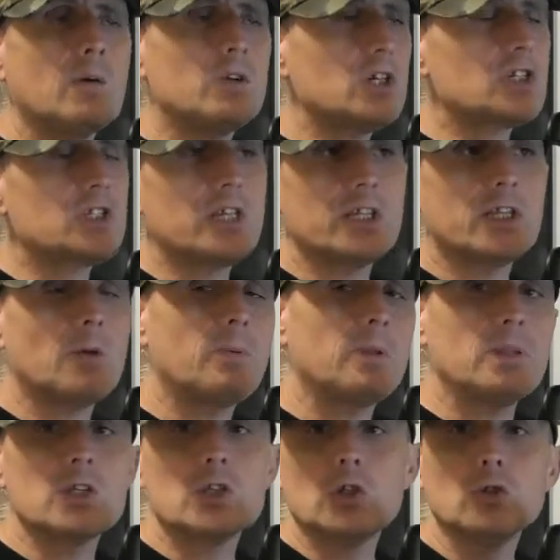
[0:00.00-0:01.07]
And we just ended
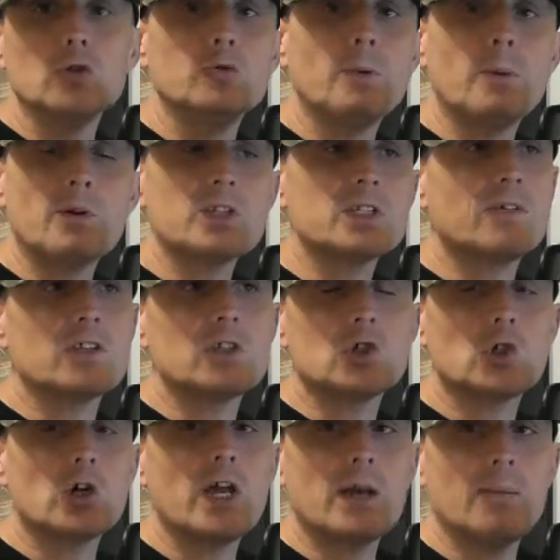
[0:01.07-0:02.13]
up in this loop. I must have had
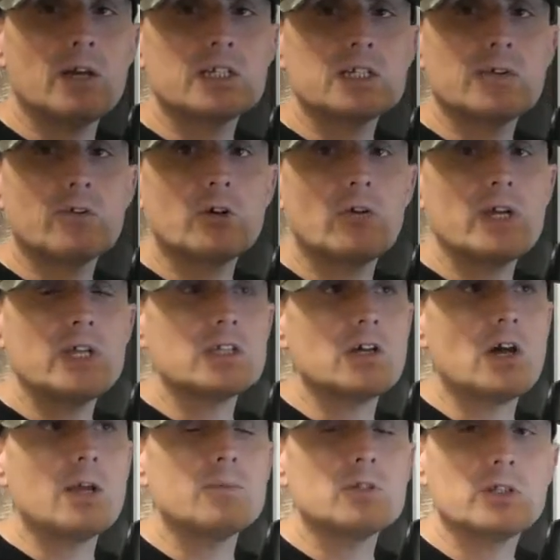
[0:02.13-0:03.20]
to try it about seven or eight
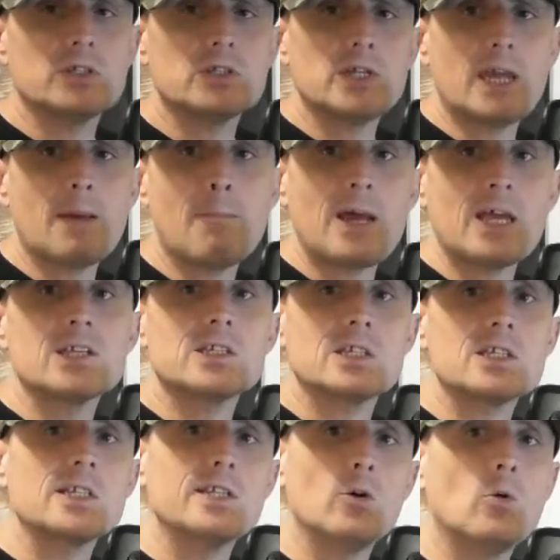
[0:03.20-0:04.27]
times to, to get past
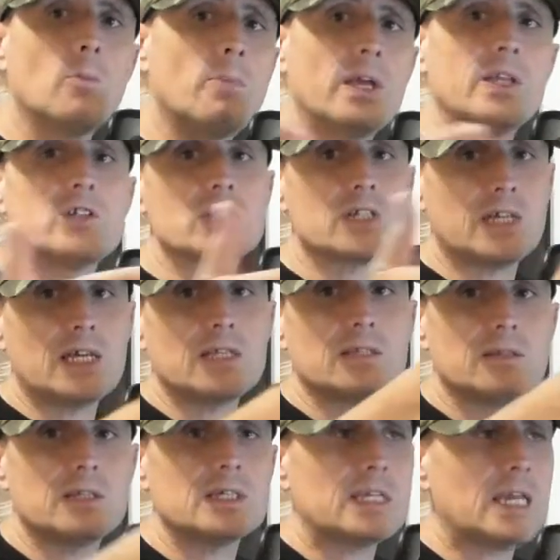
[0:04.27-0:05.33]
this little bit just to
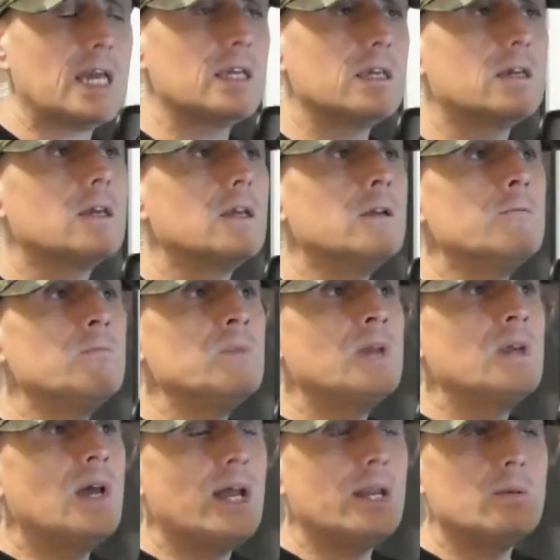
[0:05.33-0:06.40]
get to this gate.
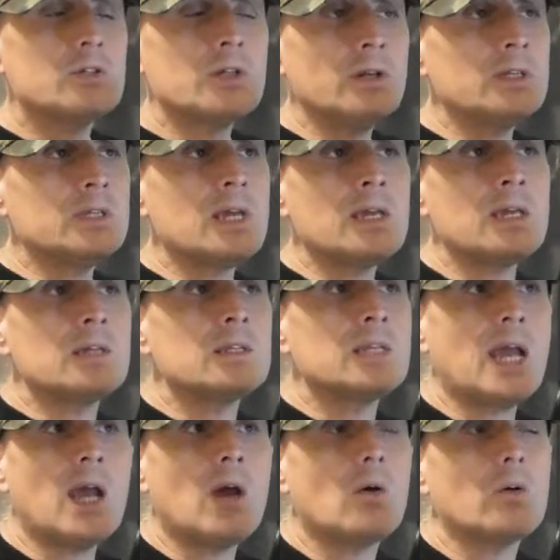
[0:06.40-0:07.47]
And it was only
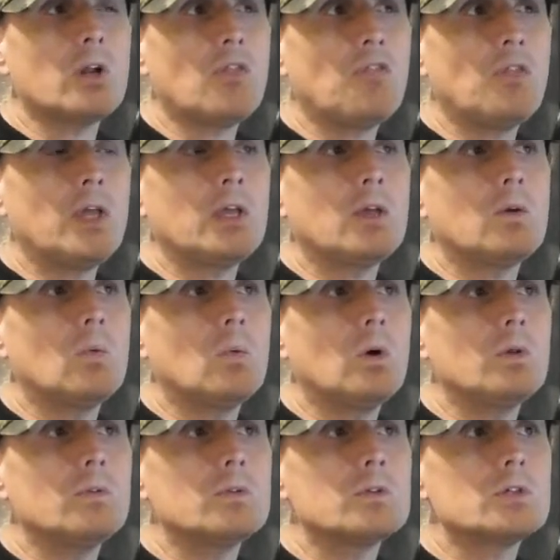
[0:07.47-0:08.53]
taking down, I think,
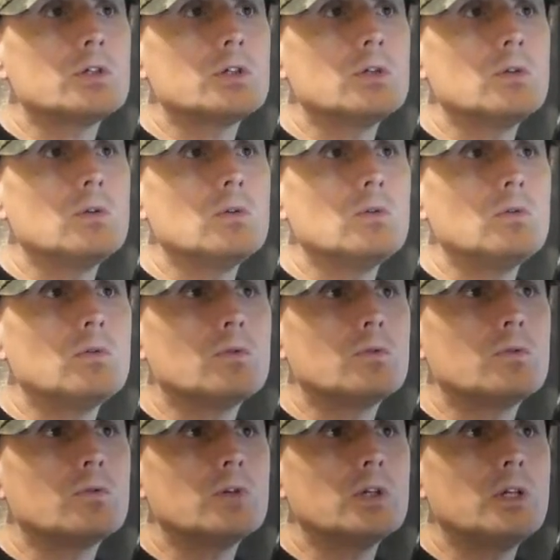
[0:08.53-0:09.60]
one, two,
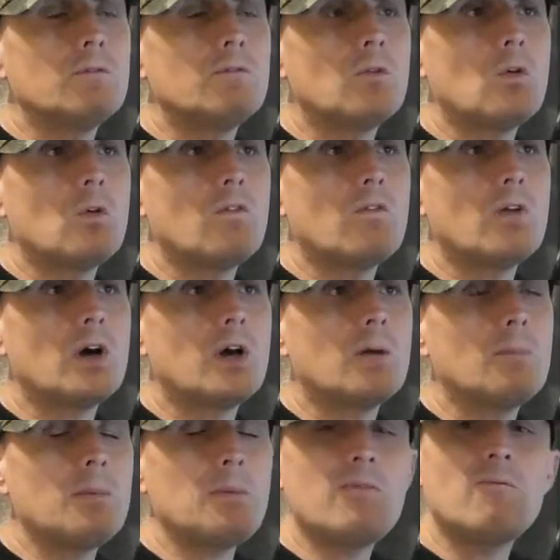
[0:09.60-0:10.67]
three, four,
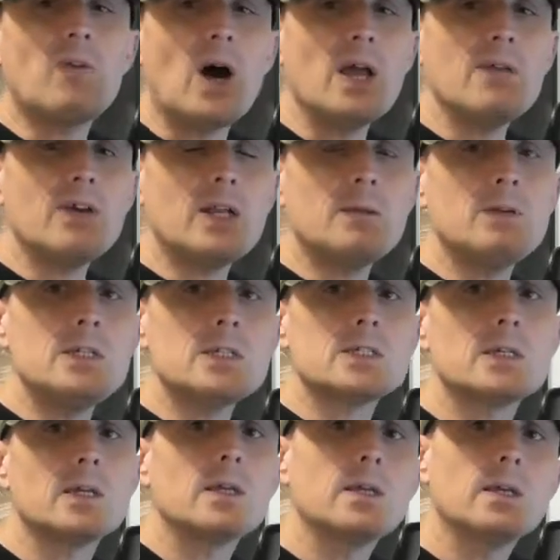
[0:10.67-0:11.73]
five, maybe five
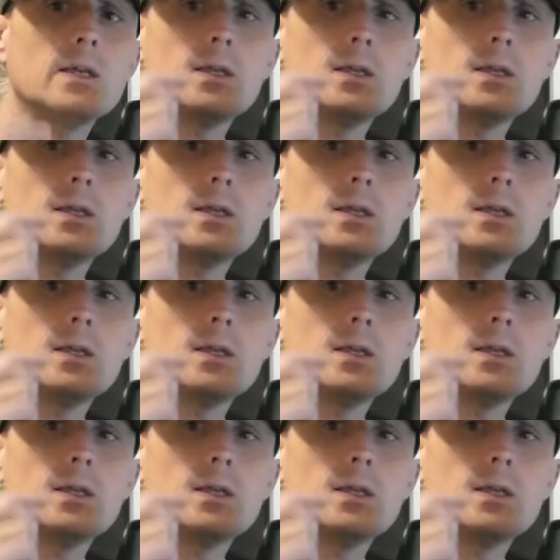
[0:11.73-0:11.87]
enemies